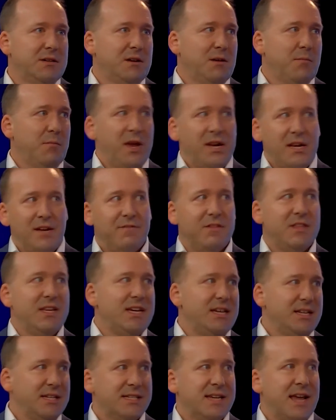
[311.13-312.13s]
many of
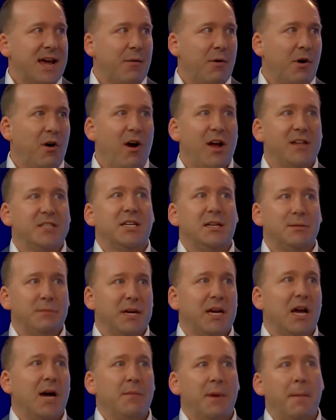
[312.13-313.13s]
these now are actually
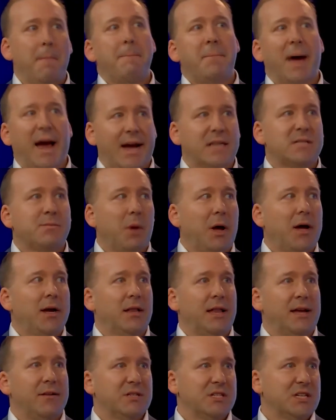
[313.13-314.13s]
becoming backed by
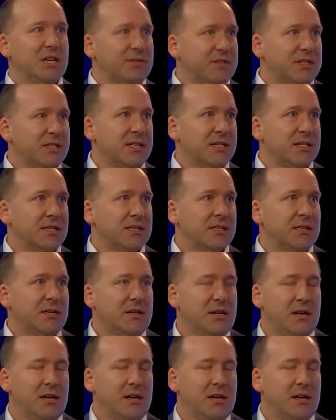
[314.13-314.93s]
cloud services.